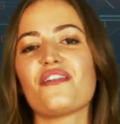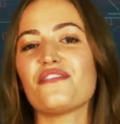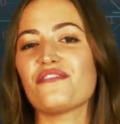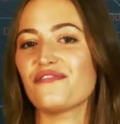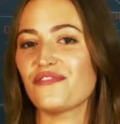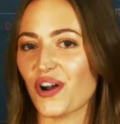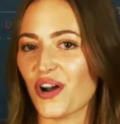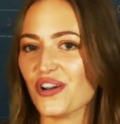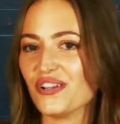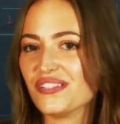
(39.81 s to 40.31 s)

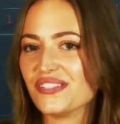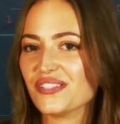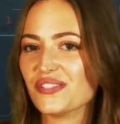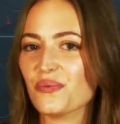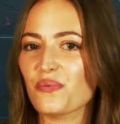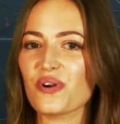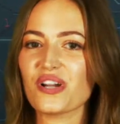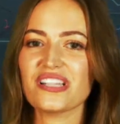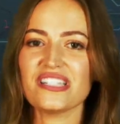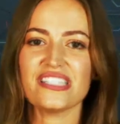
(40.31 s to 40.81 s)

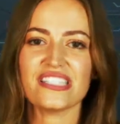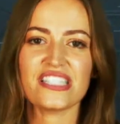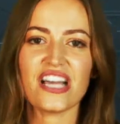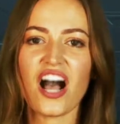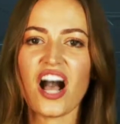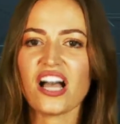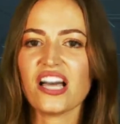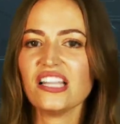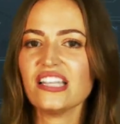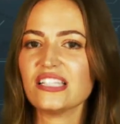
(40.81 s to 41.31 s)
First, we're going to
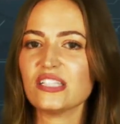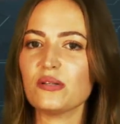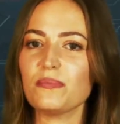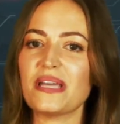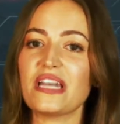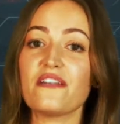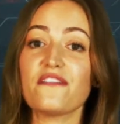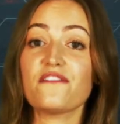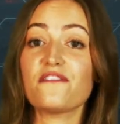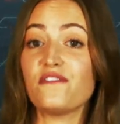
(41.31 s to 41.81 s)
talk a little
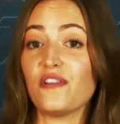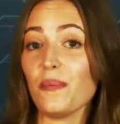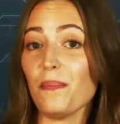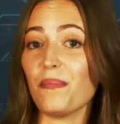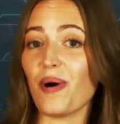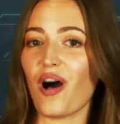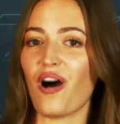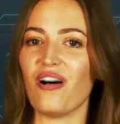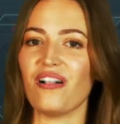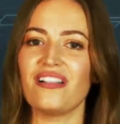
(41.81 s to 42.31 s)
bit of
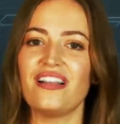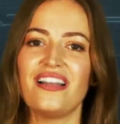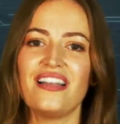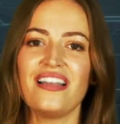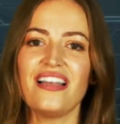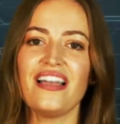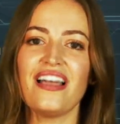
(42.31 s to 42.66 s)
football.